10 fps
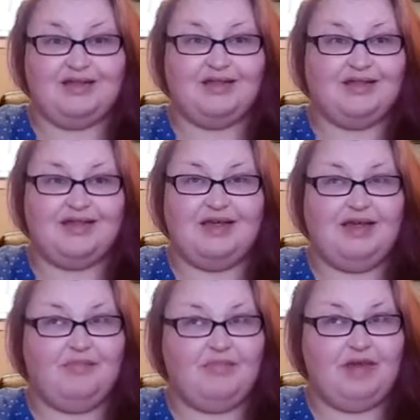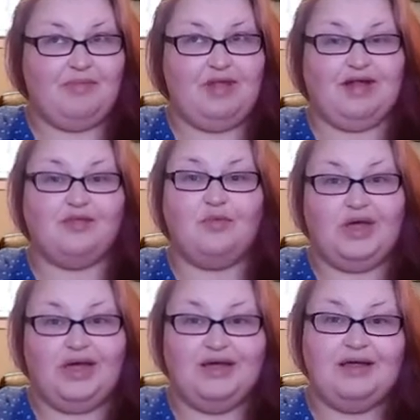I'd say, maybe last
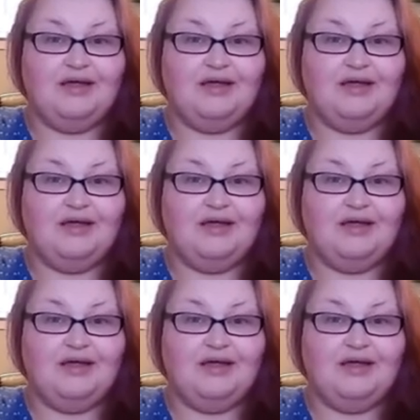week.